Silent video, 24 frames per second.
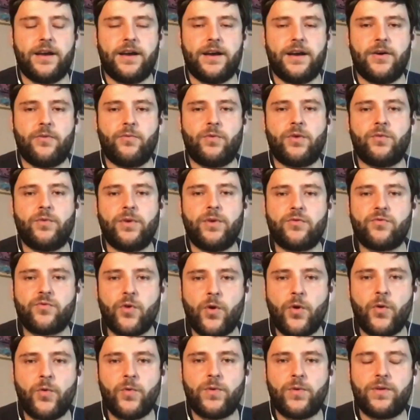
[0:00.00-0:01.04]
When we
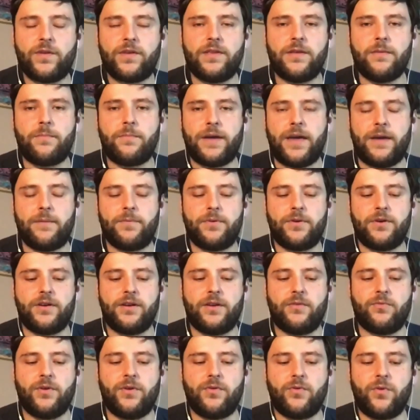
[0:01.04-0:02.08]
wrote the paper
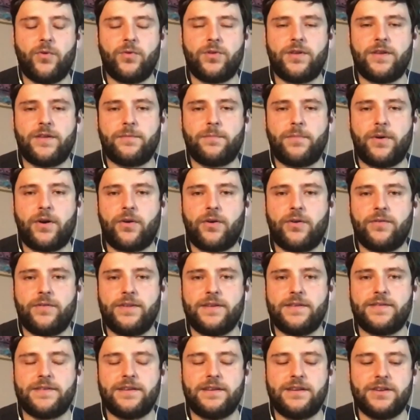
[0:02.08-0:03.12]
that we wrote as part of
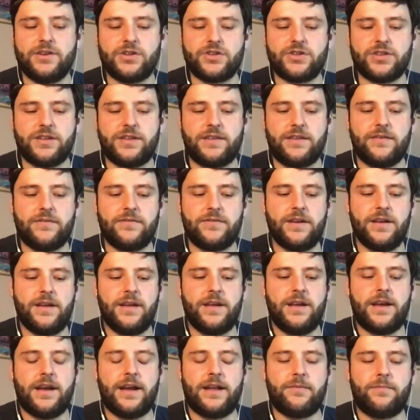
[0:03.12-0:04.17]
this initiative
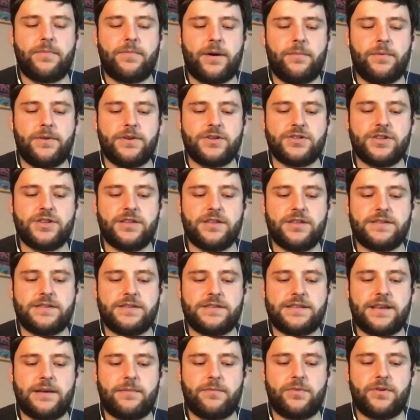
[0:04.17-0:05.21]
and published in
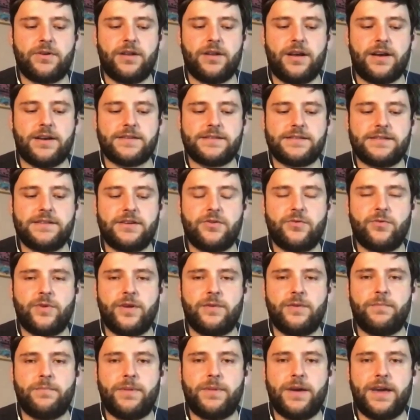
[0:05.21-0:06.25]
December last year, we
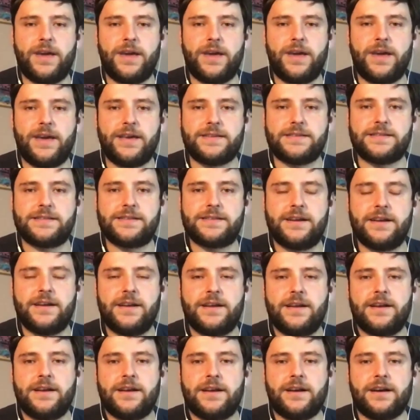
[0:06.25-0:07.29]
based
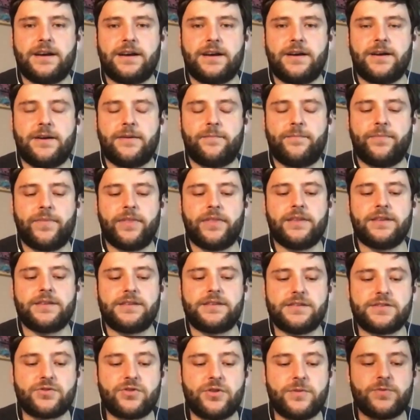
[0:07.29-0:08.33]
the
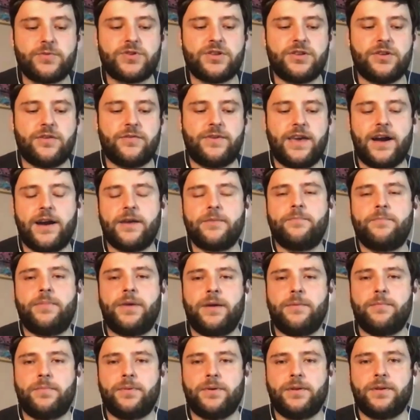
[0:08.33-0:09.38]
description of young
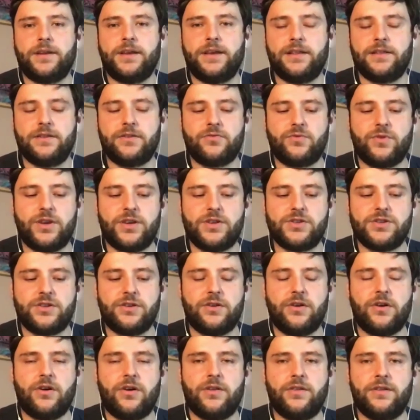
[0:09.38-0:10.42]
people in the region
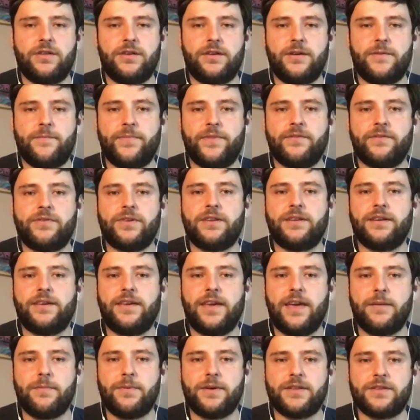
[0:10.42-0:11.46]
on the Friedrich
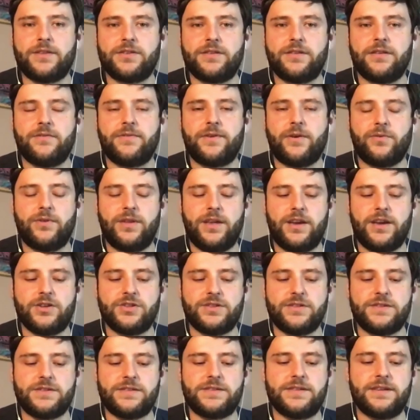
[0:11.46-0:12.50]
Ebert
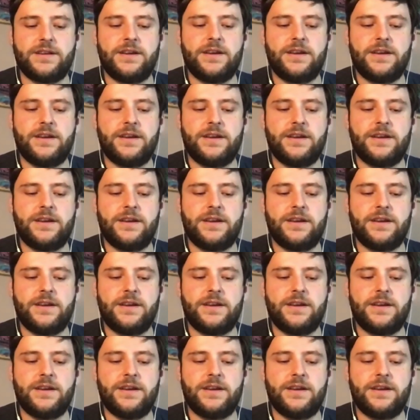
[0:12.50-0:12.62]
Foundation's